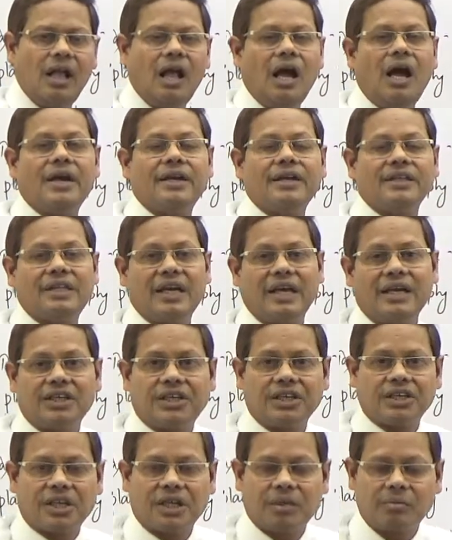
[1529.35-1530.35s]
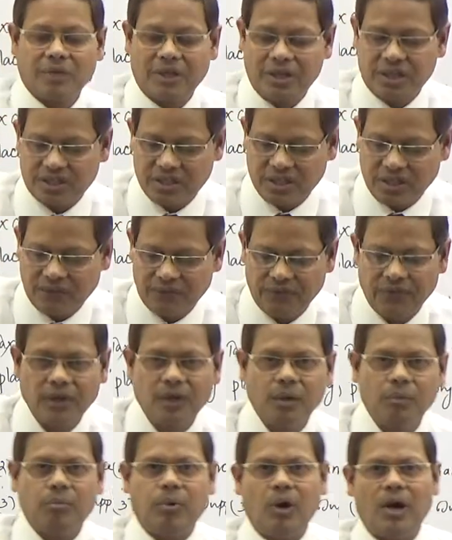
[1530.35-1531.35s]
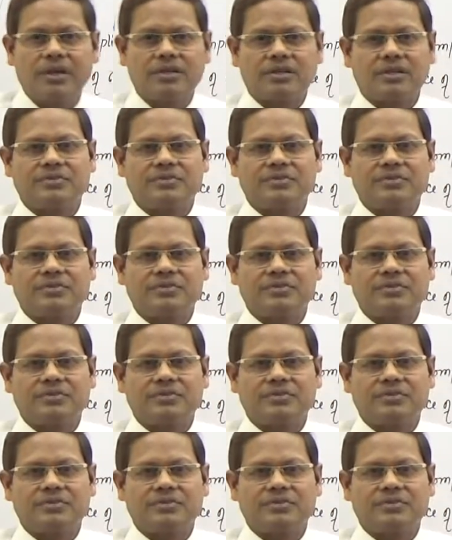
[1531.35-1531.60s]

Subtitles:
and then determination of point